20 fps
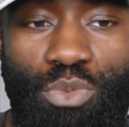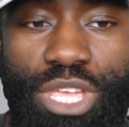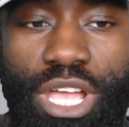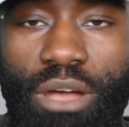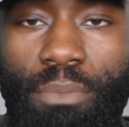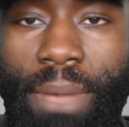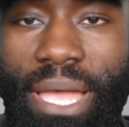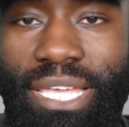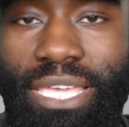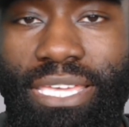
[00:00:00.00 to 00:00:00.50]
We
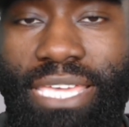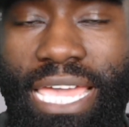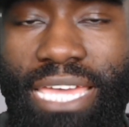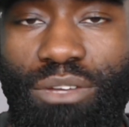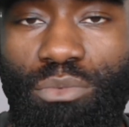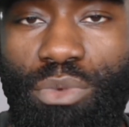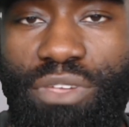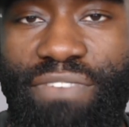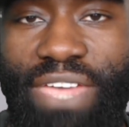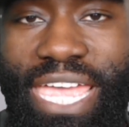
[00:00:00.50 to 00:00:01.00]
are back
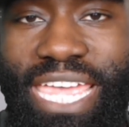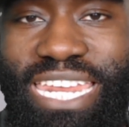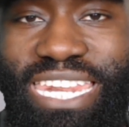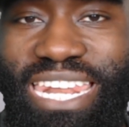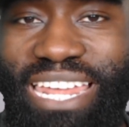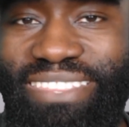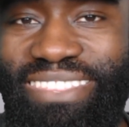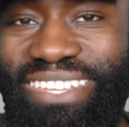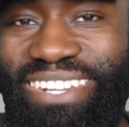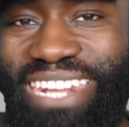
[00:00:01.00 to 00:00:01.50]
again with
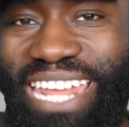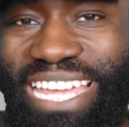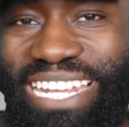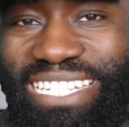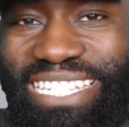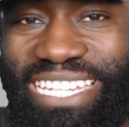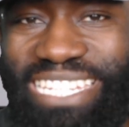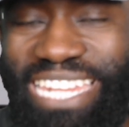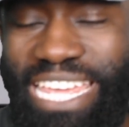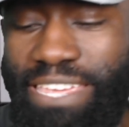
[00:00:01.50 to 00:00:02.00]
another
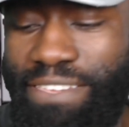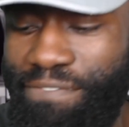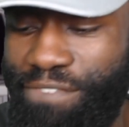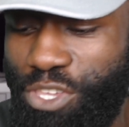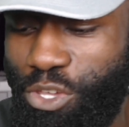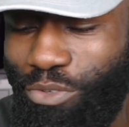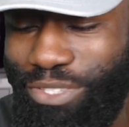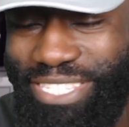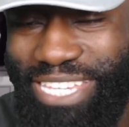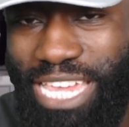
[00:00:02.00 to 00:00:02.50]
90 Day
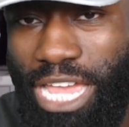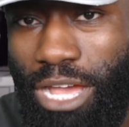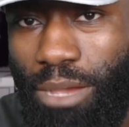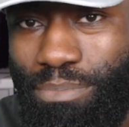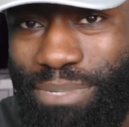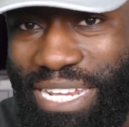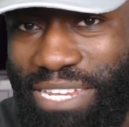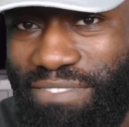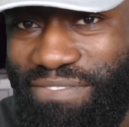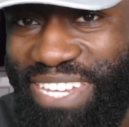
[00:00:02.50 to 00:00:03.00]
Fiancé
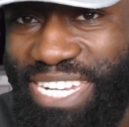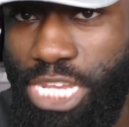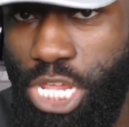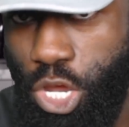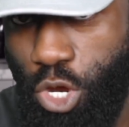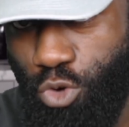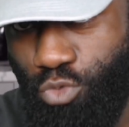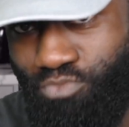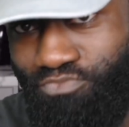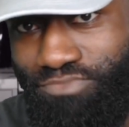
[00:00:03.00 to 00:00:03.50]
update
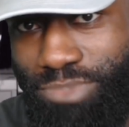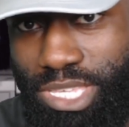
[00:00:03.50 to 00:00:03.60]
video,